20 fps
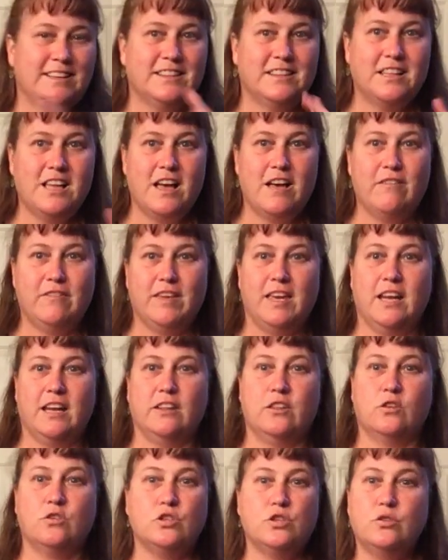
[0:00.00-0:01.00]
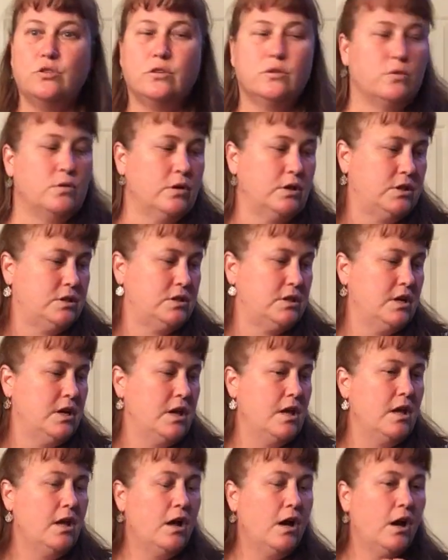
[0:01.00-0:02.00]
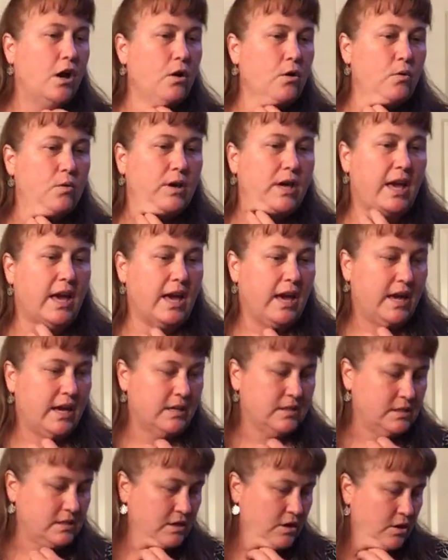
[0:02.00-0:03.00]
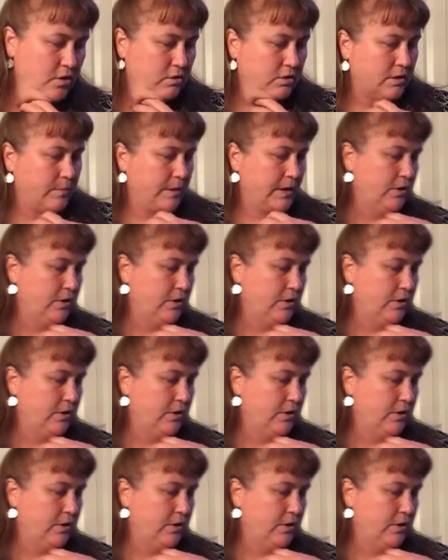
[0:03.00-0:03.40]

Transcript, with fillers: Love getting those unicorns. Okay, so let me